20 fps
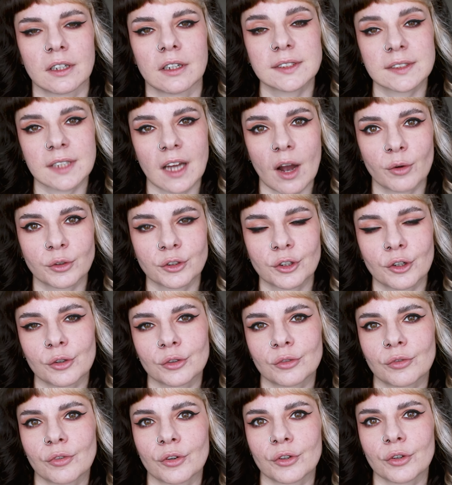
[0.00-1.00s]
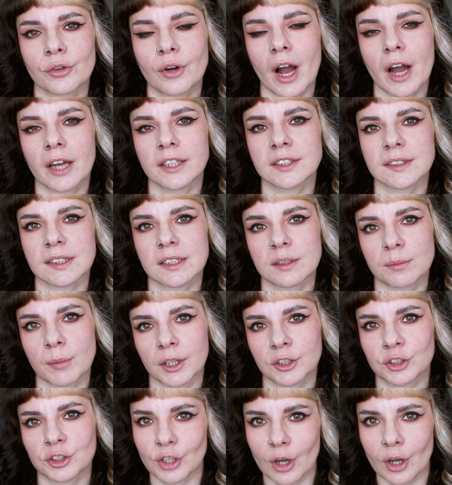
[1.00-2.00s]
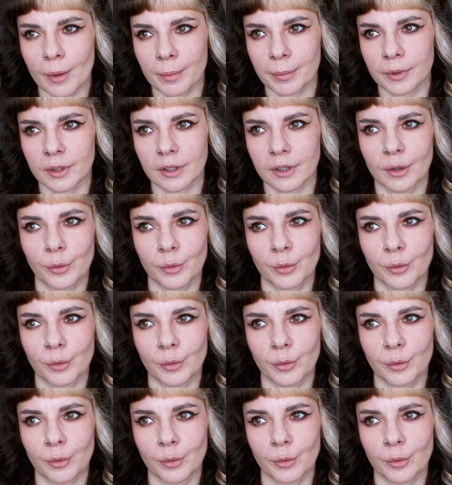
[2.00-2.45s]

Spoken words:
discount code for you guys in my shop,